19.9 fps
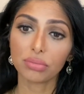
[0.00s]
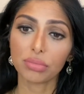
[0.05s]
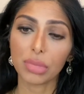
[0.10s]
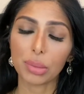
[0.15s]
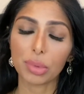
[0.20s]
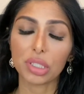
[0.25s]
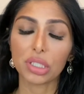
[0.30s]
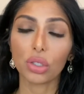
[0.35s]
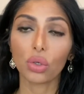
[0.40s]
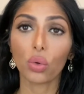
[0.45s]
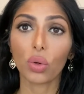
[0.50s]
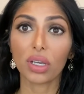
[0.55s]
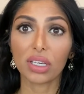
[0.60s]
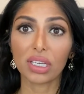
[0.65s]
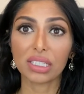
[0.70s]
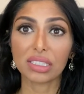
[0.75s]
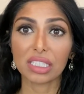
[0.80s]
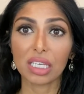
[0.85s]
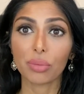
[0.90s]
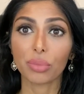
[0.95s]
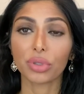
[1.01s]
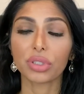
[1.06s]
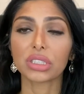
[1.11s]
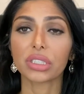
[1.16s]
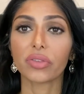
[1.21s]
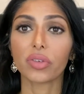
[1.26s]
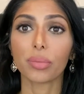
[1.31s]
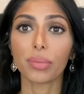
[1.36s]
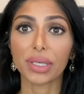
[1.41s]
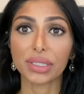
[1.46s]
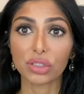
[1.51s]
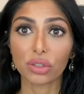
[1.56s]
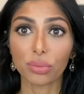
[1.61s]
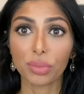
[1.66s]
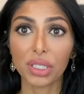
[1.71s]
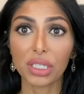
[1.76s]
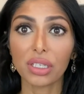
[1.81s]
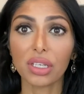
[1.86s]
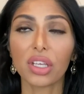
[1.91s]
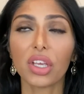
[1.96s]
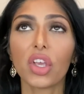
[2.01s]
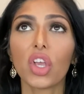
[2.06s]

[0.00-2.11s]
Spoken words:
maybe two quick examples of embezzlement.